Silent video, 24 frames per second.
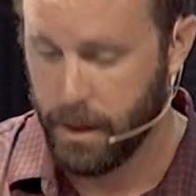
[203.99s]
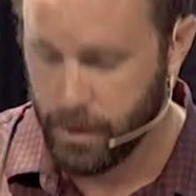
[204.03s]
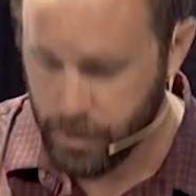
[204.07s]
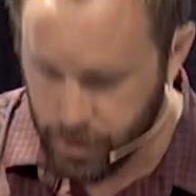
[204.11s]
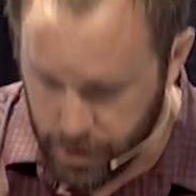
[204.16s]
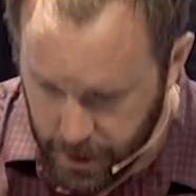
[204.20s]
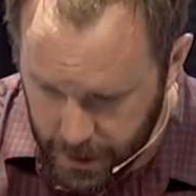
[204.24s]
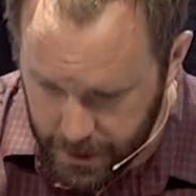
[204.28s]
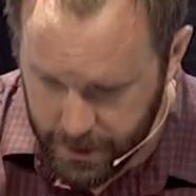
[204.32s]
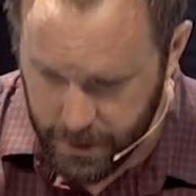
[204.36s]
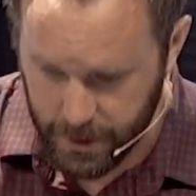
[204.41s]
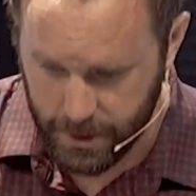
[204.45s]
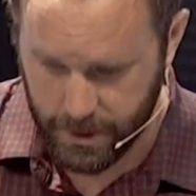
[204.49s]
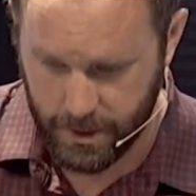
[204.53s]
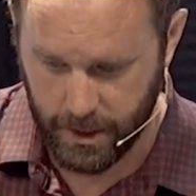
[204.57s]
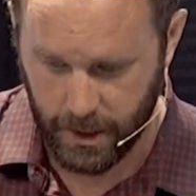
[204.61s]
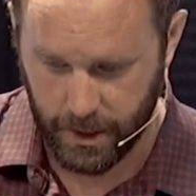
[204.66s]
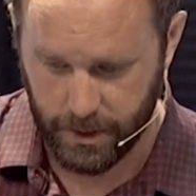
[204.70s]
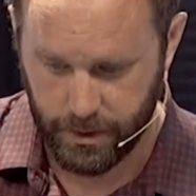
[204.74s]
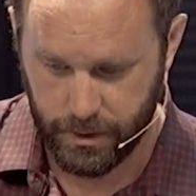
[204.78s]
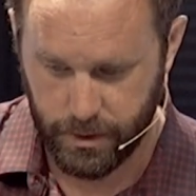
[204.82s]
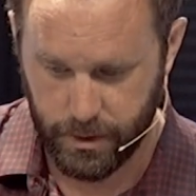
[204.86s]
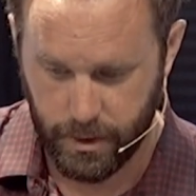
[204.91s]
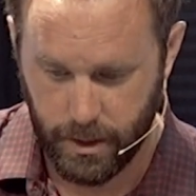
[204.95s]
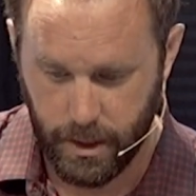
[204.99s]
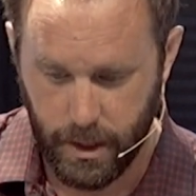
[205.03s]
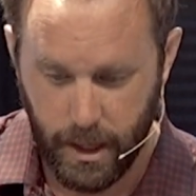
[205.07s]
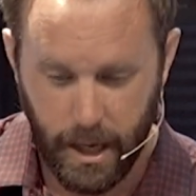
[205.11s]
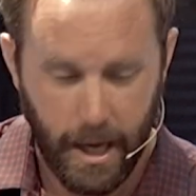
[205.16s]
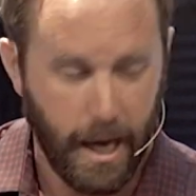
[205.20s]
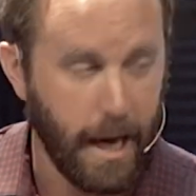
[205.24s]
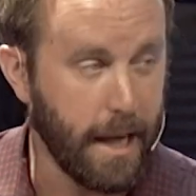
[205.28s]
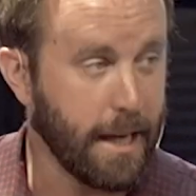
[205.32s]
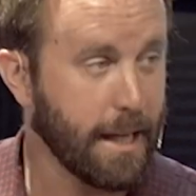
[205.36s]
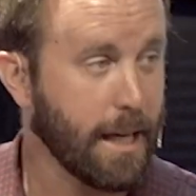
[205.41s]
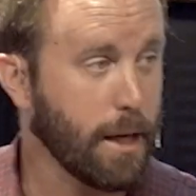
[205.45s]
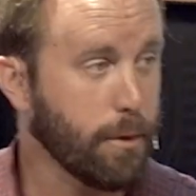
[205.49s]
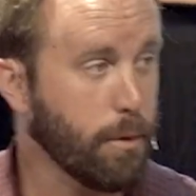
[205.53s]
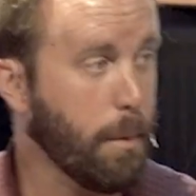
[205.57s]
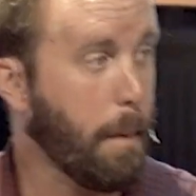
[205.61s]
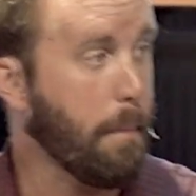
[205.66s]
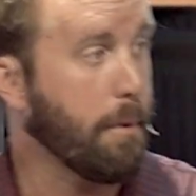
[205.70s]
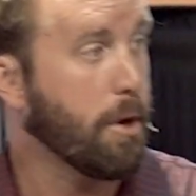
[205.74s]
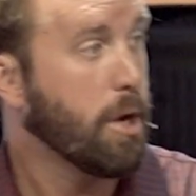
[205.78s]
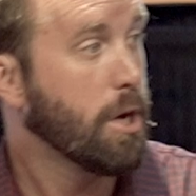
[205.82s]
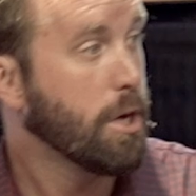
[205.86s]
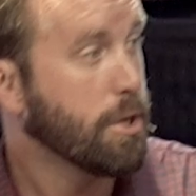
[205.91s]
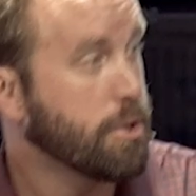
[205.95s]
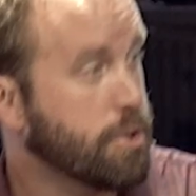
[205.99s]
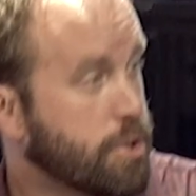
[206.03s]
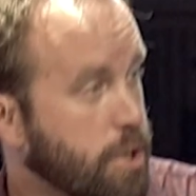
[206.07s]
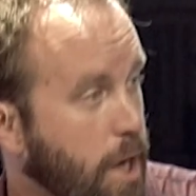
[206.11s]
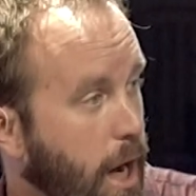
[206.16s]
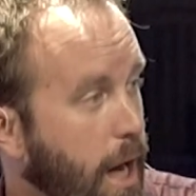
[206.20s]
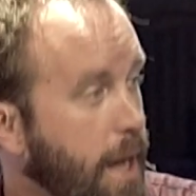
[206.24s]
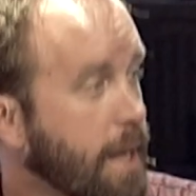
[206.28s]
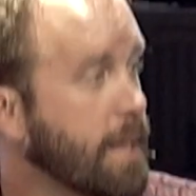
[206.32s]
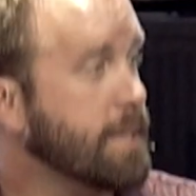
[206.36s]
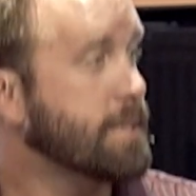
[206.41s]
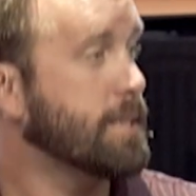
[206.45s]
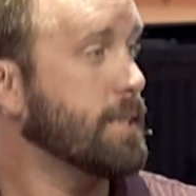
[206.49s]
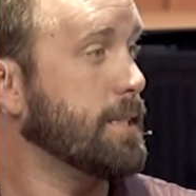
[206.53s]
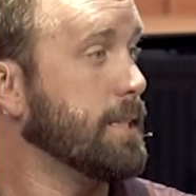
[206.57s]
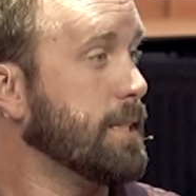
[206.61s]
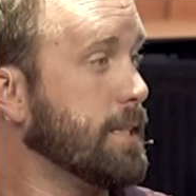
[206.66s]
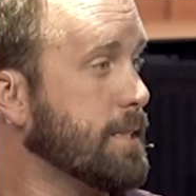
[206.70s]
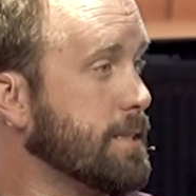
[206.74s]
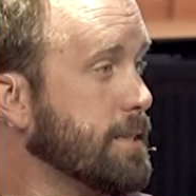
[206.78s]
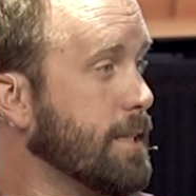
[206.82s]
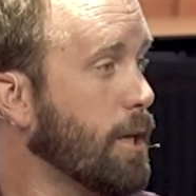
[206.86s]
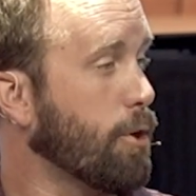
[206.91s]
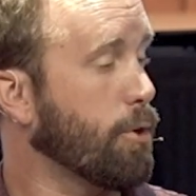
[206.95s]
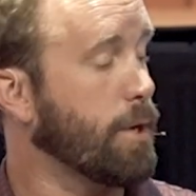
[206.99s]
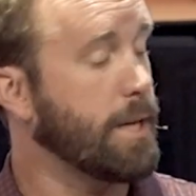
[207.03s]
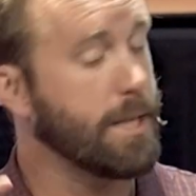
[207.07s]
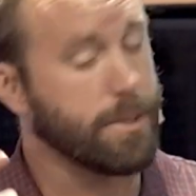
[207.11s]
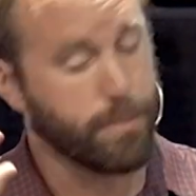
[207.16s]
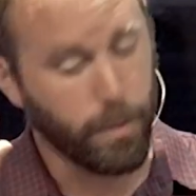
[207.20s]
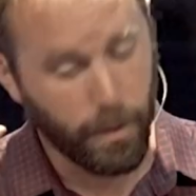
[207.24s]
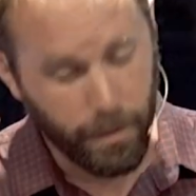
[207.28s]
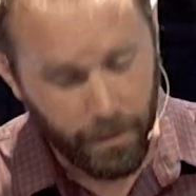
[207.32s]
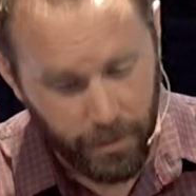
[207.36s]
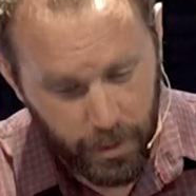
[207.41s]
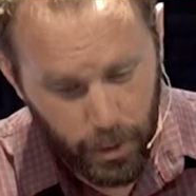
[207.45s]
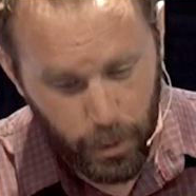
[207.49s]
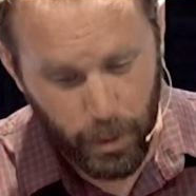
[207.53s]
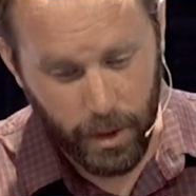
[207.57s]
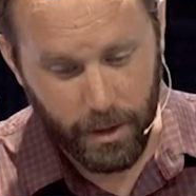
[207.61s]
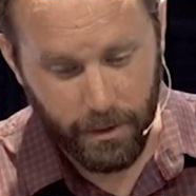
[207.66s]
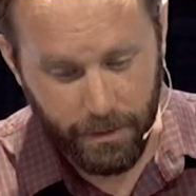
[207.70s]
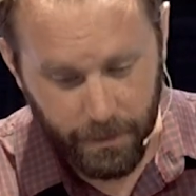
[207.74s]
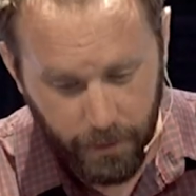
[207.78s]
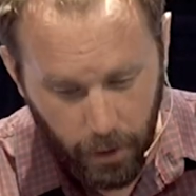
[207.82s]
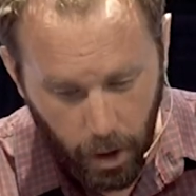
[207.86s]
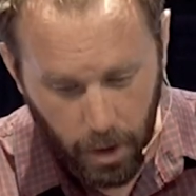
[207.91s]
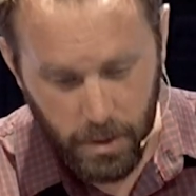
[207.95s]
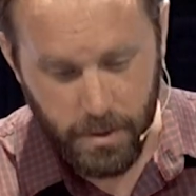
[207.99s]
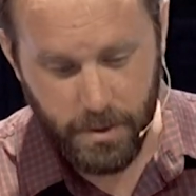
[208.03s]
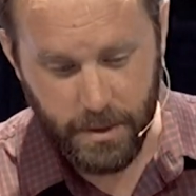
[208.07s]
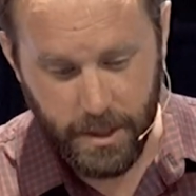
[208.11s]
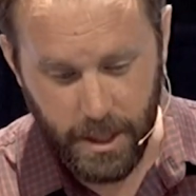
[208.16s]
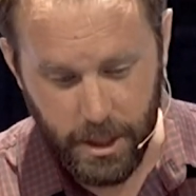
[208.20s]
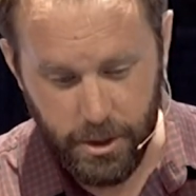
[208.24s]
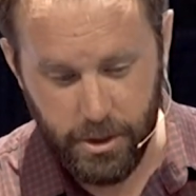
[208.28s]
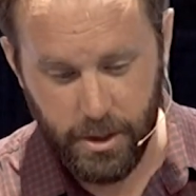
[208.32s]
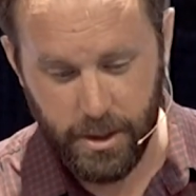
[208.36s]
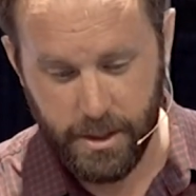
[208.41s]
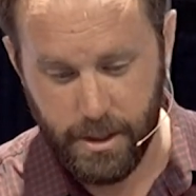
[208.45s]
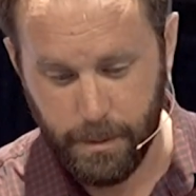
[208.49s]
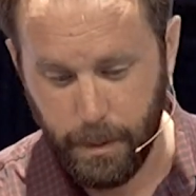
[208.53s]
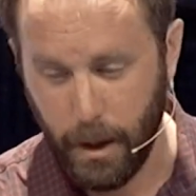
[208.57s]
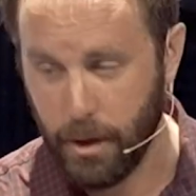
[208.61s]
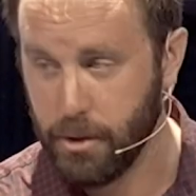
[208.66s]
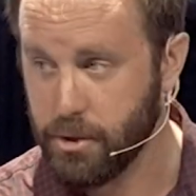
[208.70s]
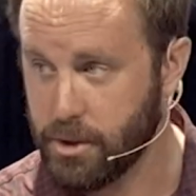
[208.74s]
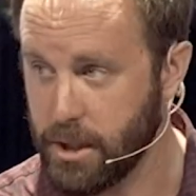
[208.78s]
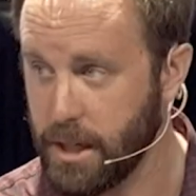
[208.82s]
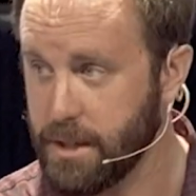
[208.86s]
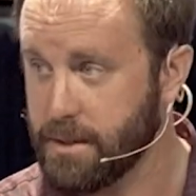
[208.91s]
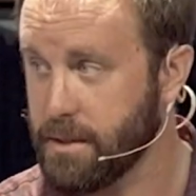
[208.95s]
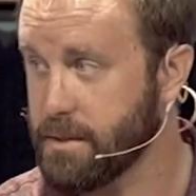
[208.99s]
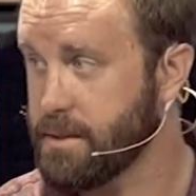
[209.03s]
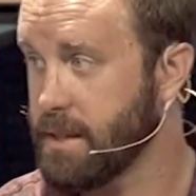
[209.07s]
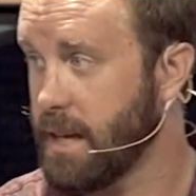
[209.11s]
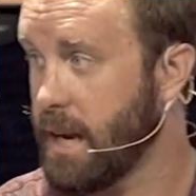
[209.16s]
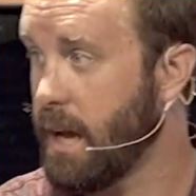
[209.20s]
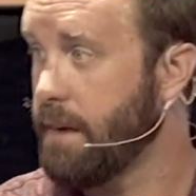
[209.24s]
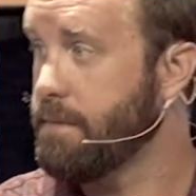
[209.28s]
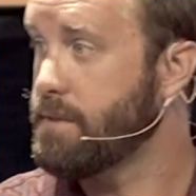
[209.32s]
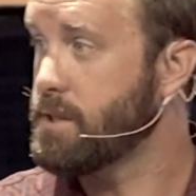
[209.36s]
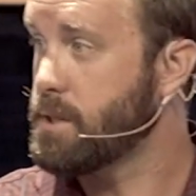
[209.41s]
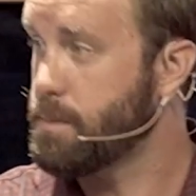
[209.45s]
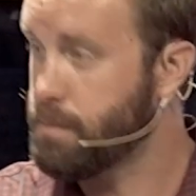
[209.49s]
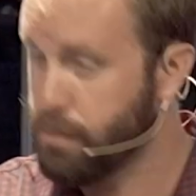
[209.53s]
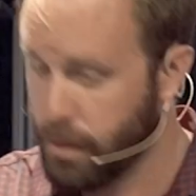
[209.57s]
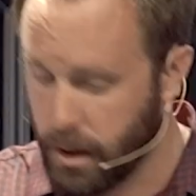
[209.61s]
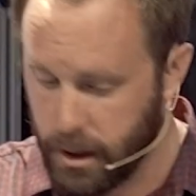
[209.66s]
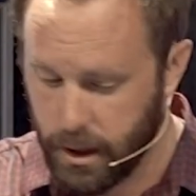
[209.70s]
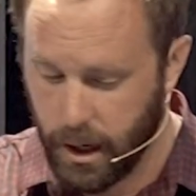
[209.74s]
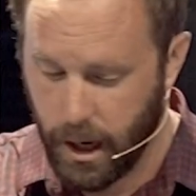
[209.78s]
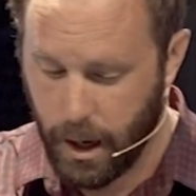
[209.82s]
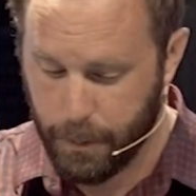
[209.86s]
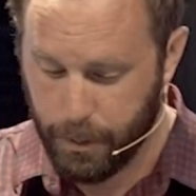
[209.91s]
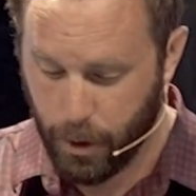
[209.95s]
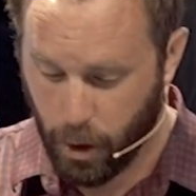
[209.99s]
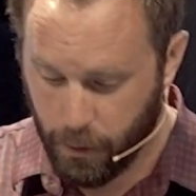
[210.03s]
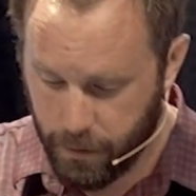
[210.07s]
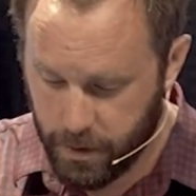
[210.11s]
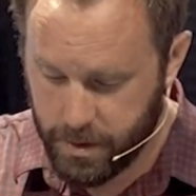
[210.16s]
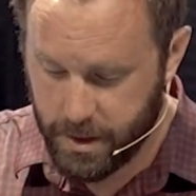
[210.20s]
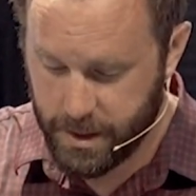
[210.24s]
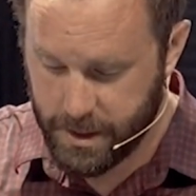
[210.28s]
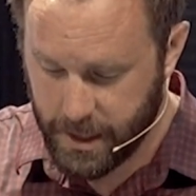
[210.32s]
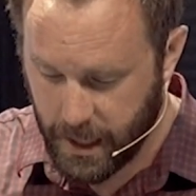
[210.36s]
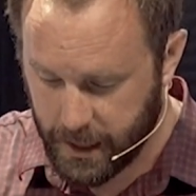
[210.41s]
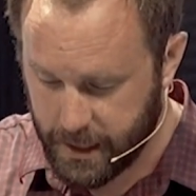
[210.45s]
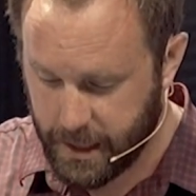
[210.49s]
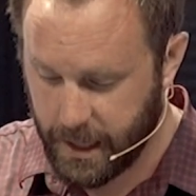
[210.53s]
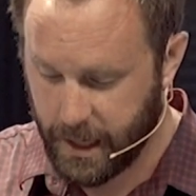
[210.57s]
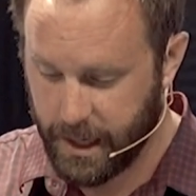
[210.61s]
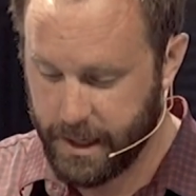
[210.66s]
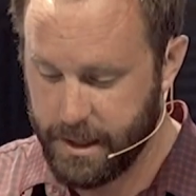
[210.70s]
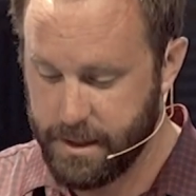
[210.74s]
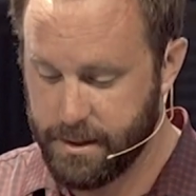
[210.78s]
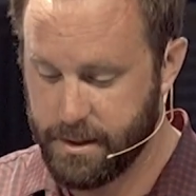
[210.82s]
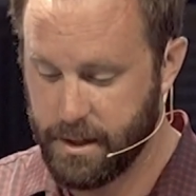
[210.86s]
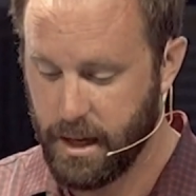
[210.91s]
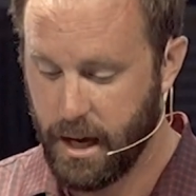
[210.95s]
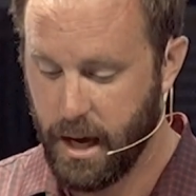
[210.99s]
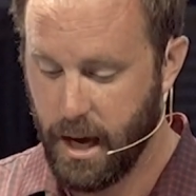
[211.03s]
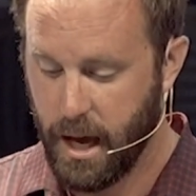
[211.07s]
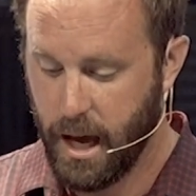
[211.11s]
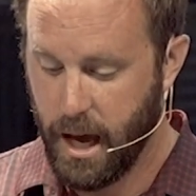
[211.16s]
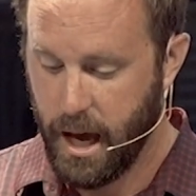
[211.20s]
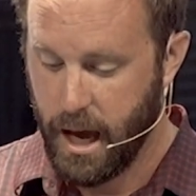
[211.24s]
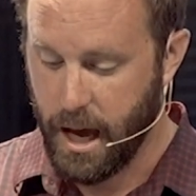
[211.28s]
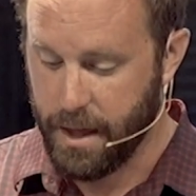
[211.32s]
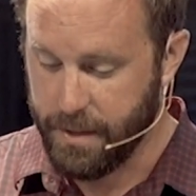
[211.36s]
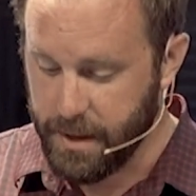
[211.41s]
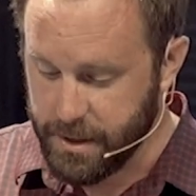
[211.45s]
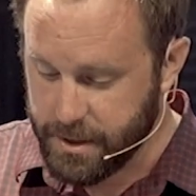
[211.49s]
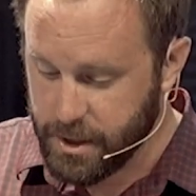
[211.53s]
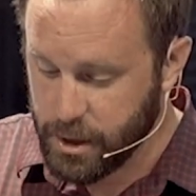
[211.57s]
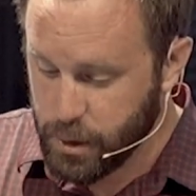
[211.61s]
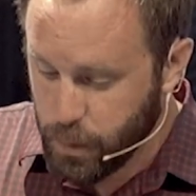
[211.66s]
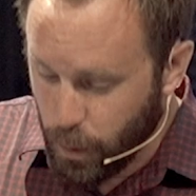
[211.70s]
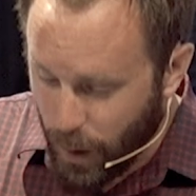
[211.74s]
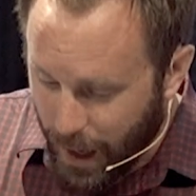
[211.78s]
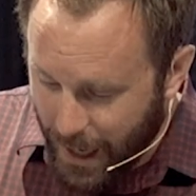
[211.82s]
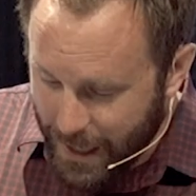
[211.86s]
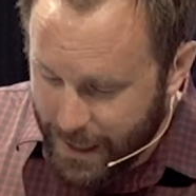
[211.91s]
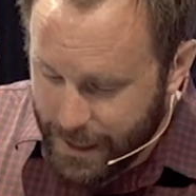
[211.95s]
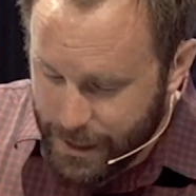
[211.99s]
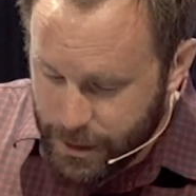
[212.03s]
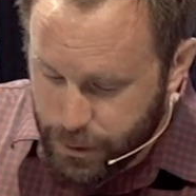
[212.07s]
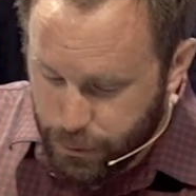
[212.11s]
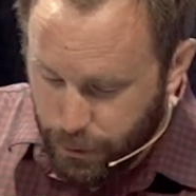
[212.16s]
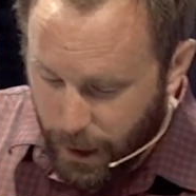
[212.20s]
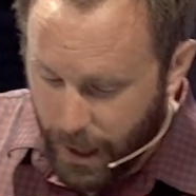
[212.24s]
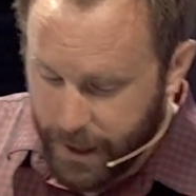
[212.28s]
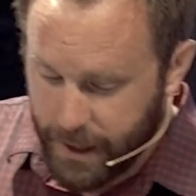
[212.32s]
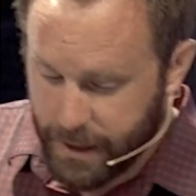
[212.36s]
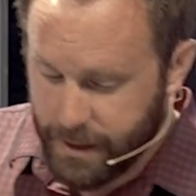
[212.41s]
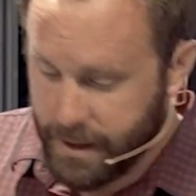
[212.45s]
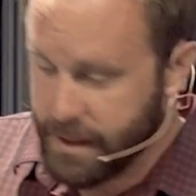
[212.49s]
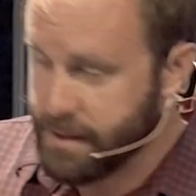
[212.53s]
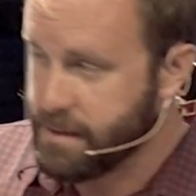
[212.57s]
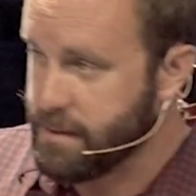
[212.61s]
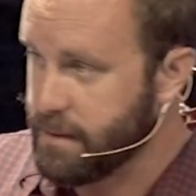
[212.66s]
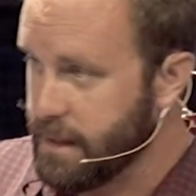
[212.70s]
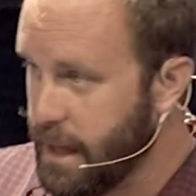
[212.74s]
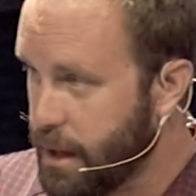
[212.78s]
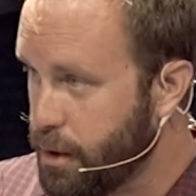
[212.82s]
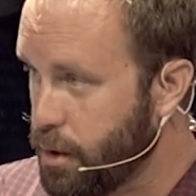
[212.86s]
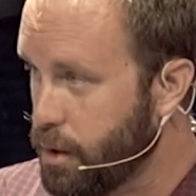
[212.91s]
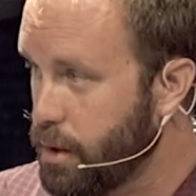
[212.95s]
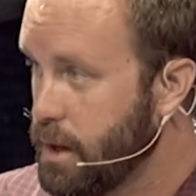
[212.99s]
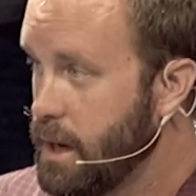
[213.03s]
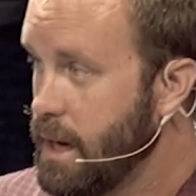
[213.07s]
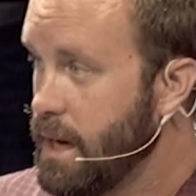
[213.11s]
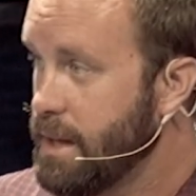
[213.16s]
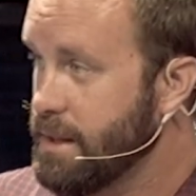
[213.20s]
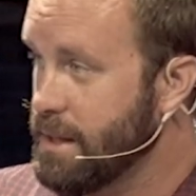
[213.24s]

Jesus does. And again, remember, John is in this letter, he's refuting false teachings about Jesus that have sprung up over the decades, and this is why he's writing this letter.